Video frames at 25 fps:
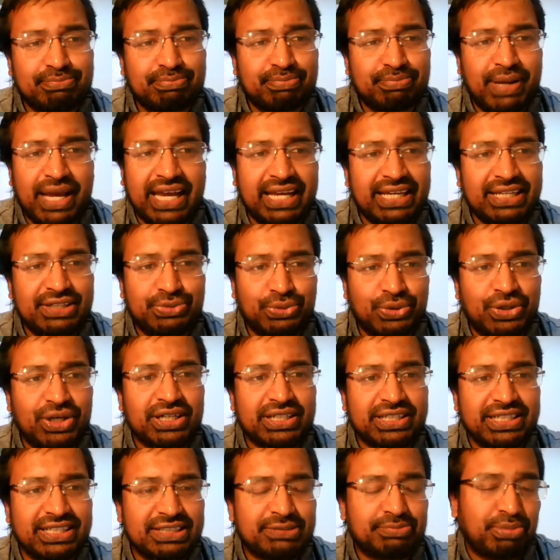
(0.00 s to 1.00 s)
Paid
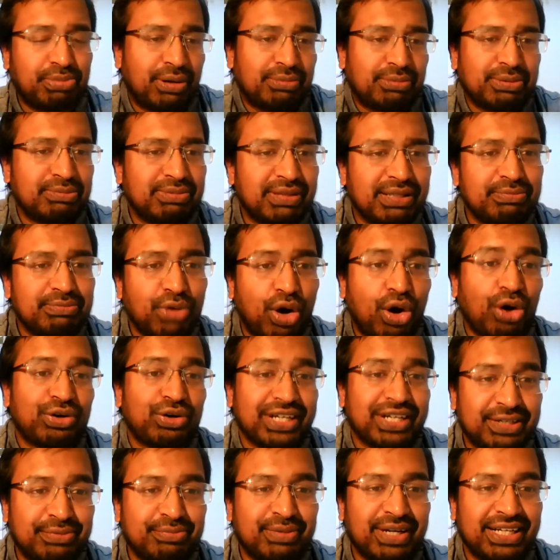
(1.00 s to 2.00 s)
work is probably more
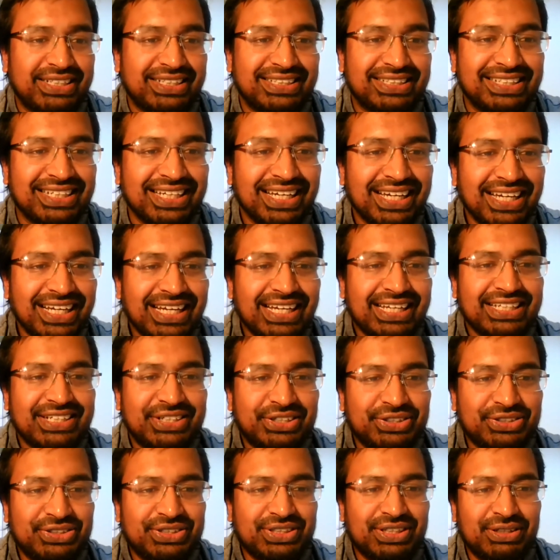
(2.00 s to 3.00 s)
recommended
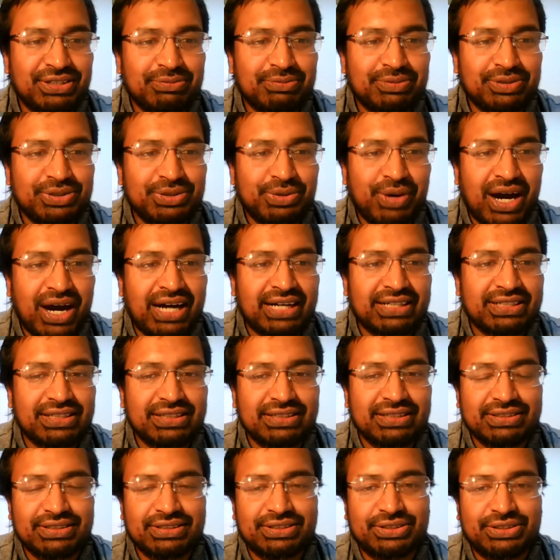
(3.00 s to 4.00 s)
because you are
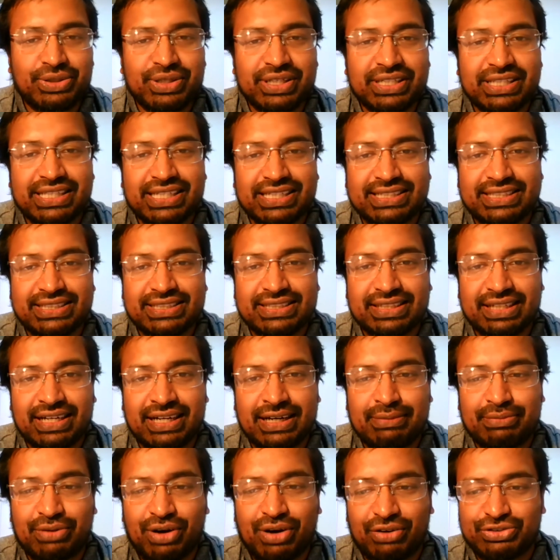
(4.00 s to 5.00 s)
doing this
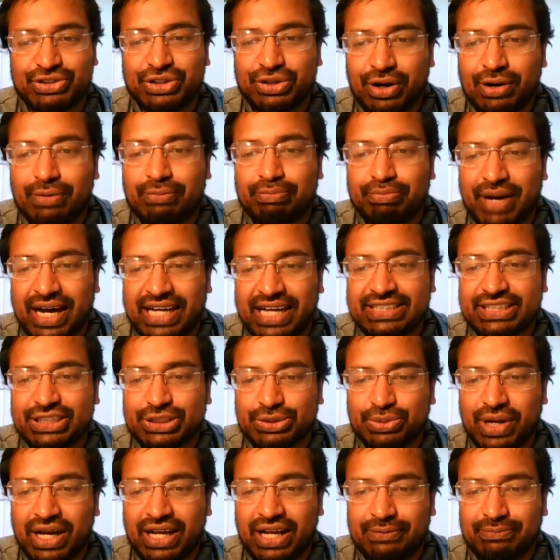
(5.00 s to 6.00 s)
off your own bat as
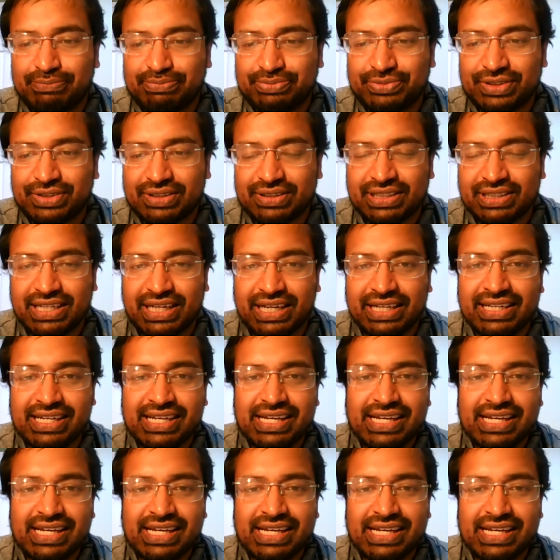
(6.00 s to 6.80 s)
well. Okay.